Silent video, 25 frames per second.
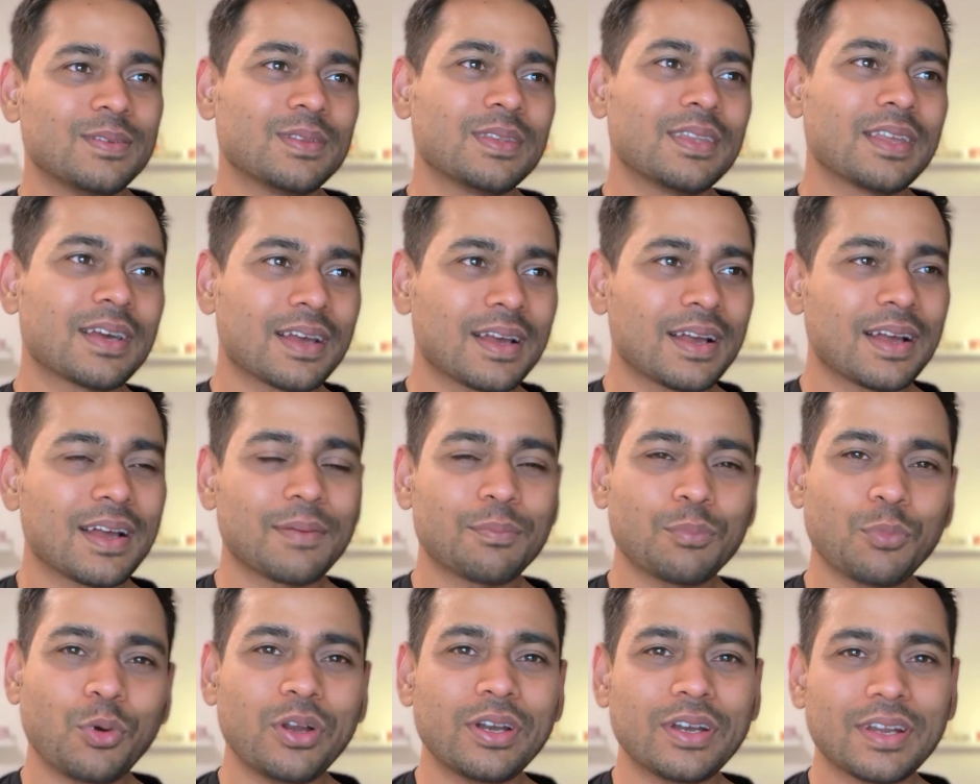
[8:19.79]
the
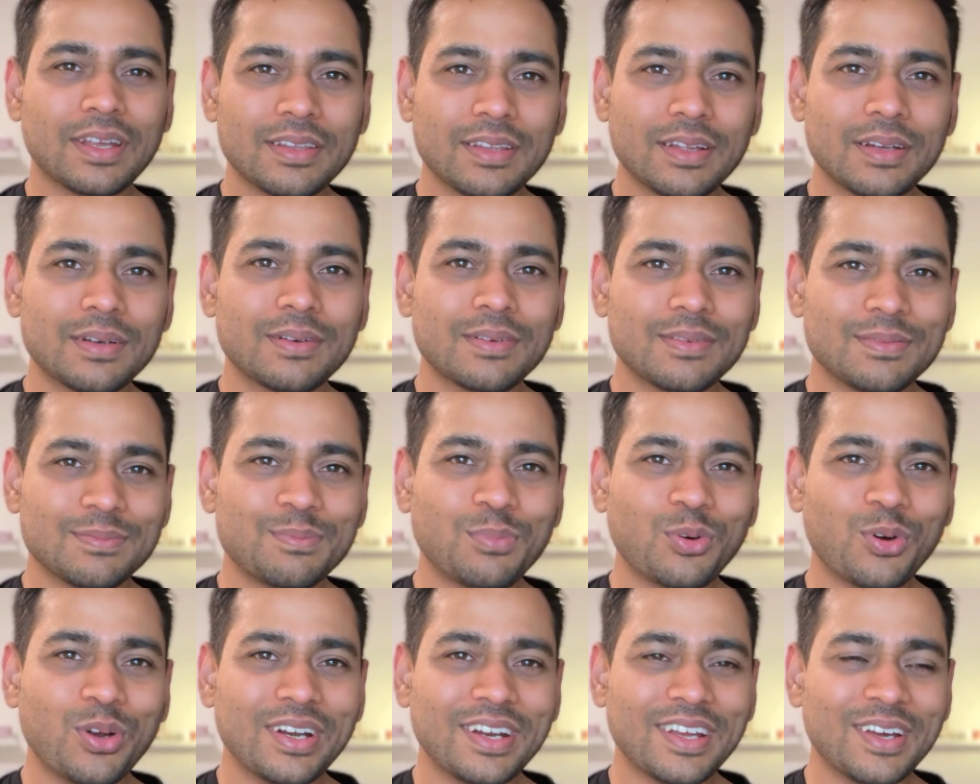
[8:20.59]
point at that
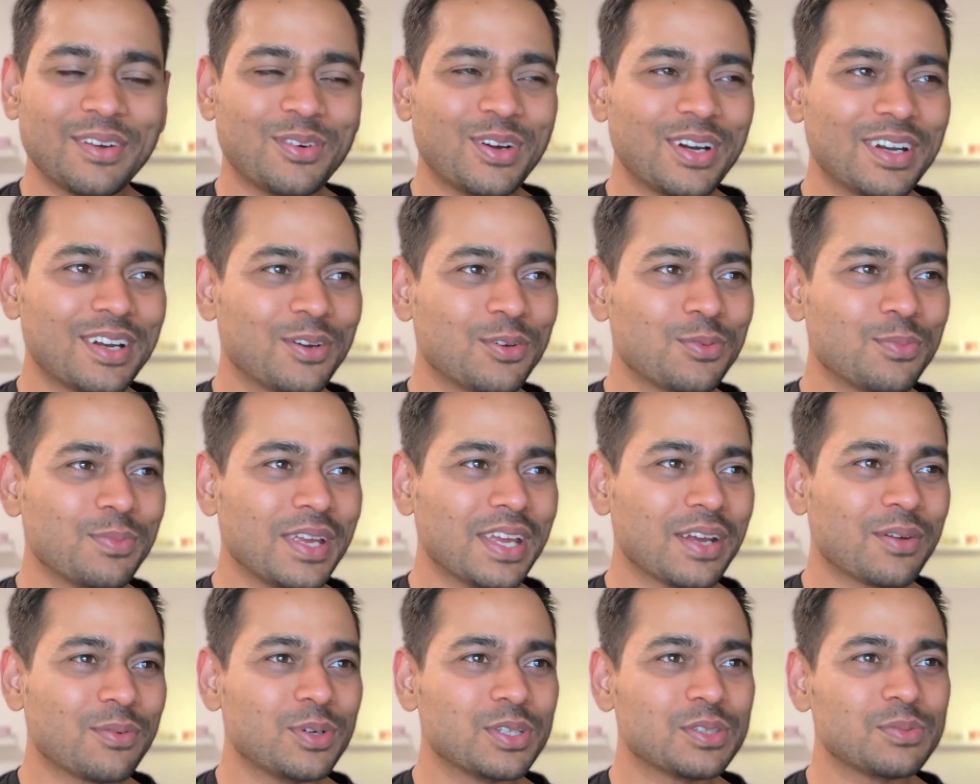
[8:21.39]
point i wanted to
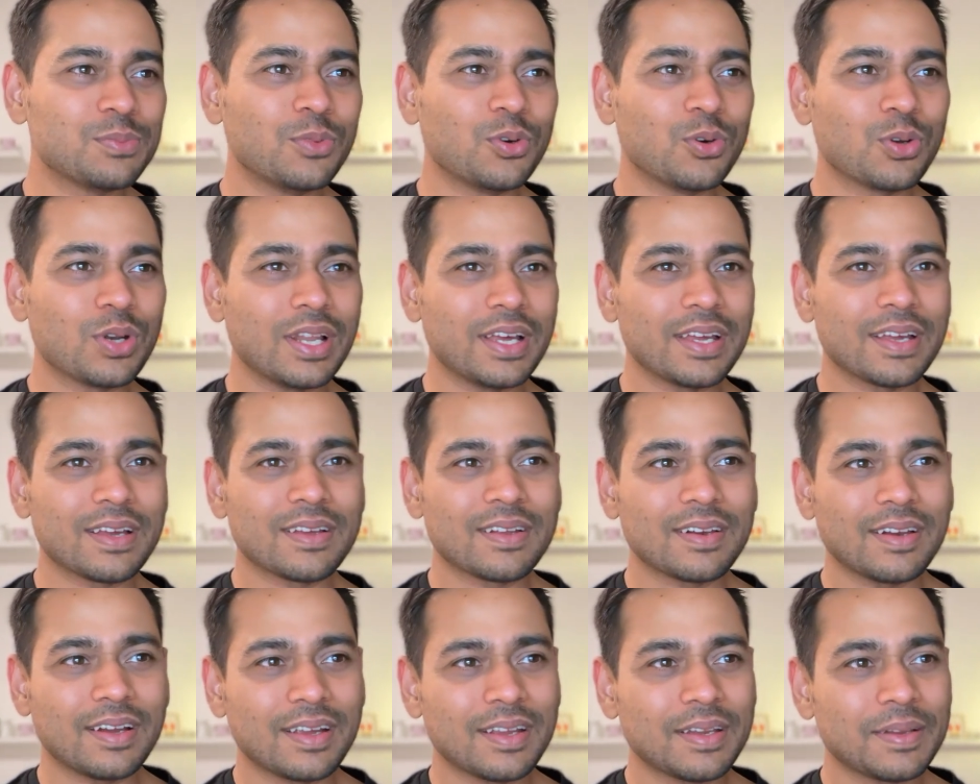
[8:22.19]
make was more like
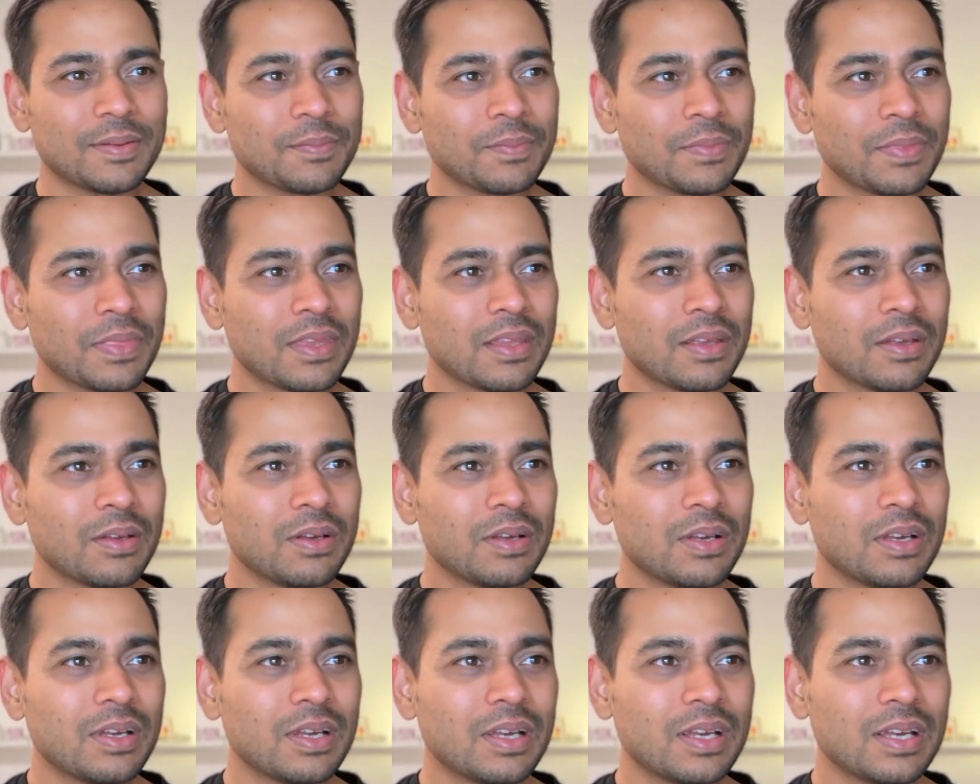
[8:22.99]
right
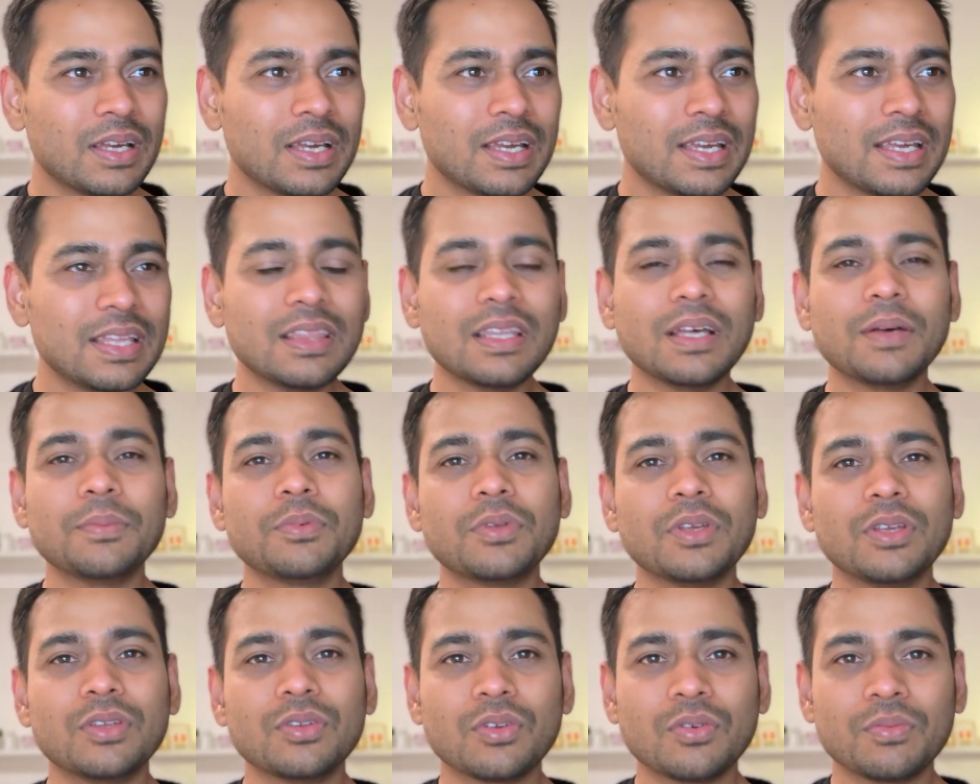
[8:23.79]
in the
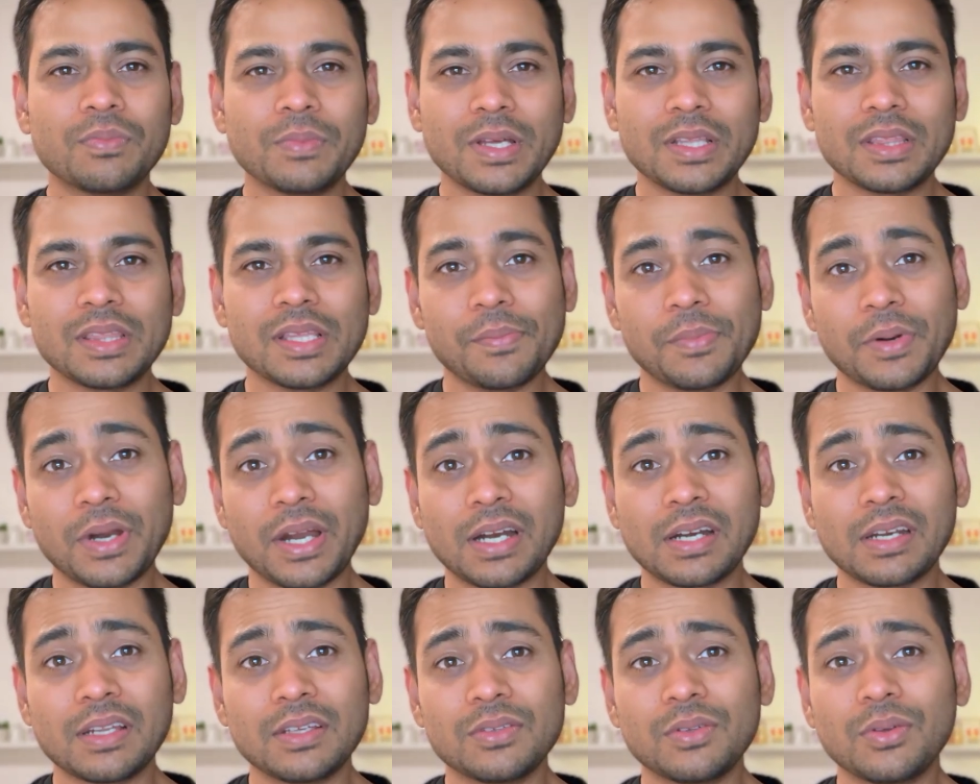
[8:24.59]
absence of metta
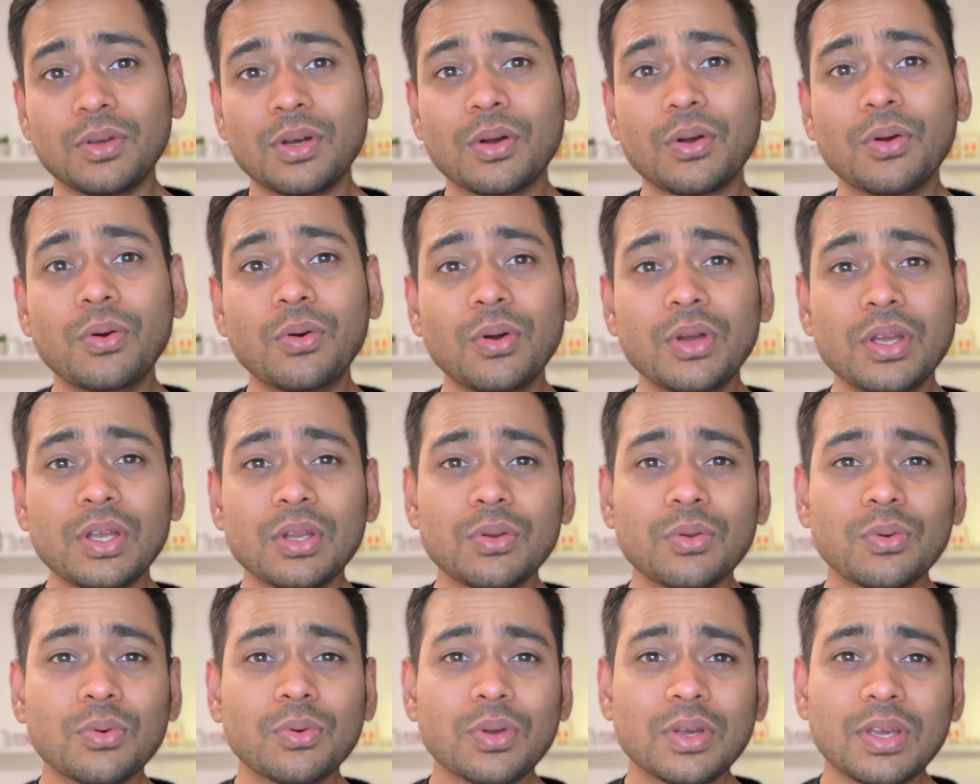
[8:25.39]
practice you are going
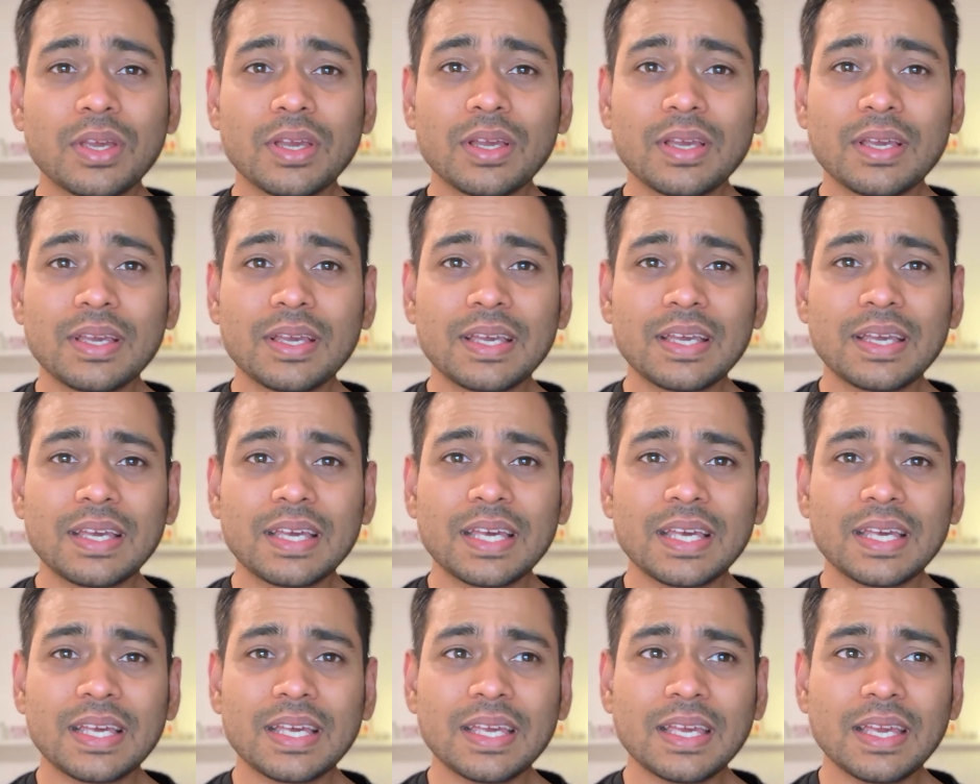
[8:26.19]
to
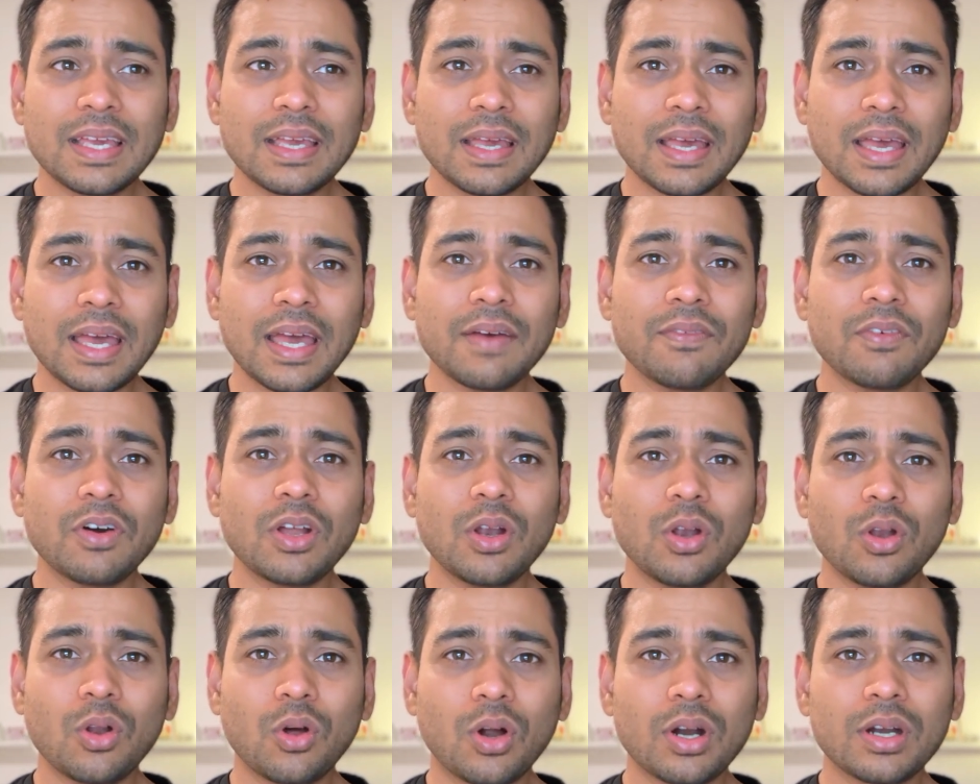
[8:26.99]
have a
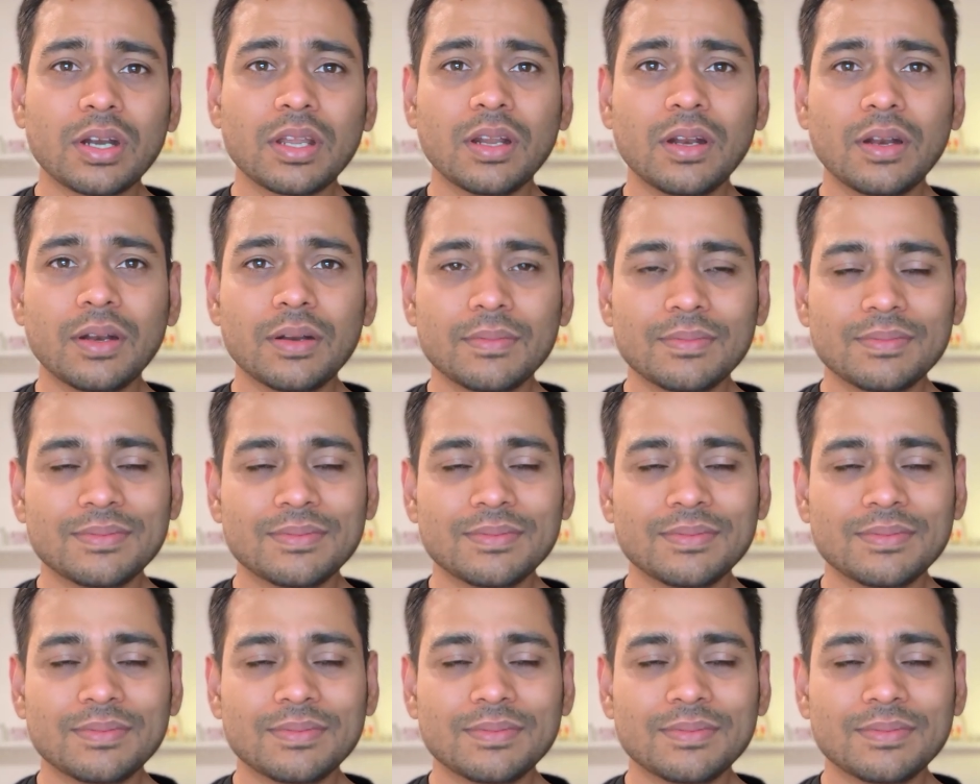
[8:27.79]
lot and